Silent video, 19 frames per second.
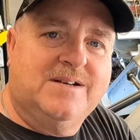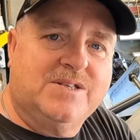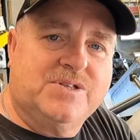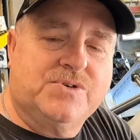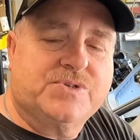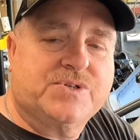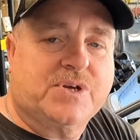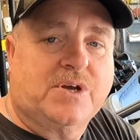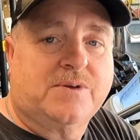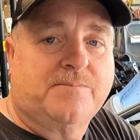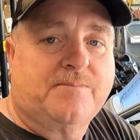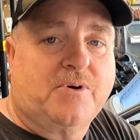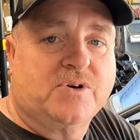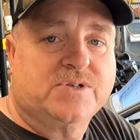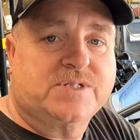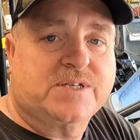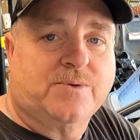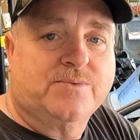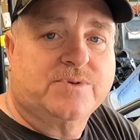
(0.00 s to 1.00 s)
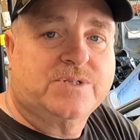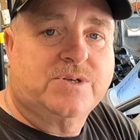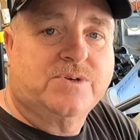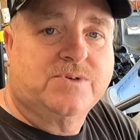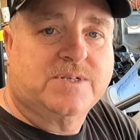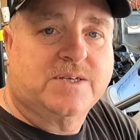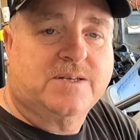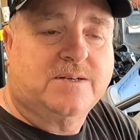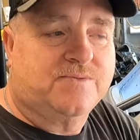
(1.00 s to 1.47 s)
You saw the parts I was
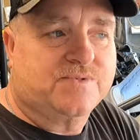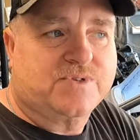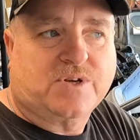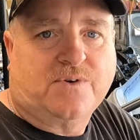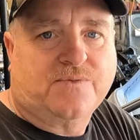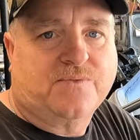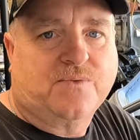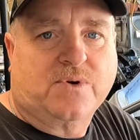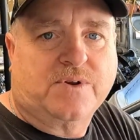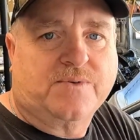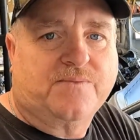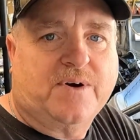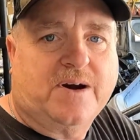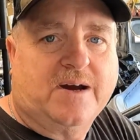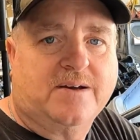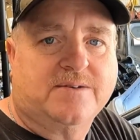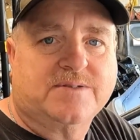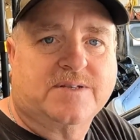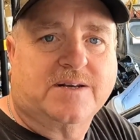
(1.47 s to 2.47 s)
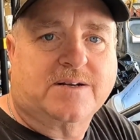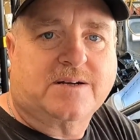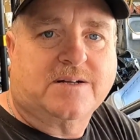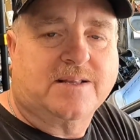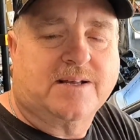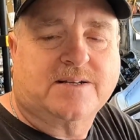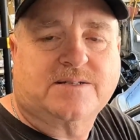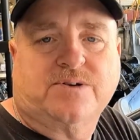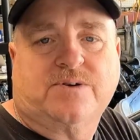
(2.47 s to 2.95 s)
using. It was all 45s and a
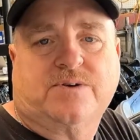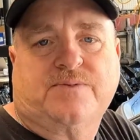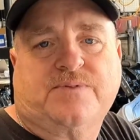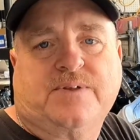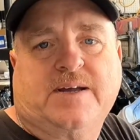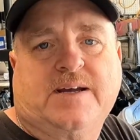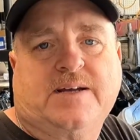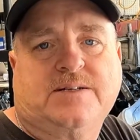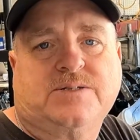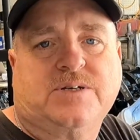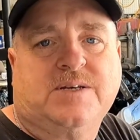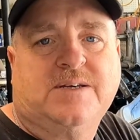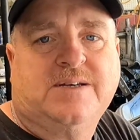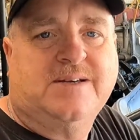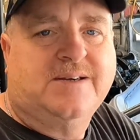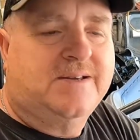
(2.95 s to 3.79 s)
collector and a flange.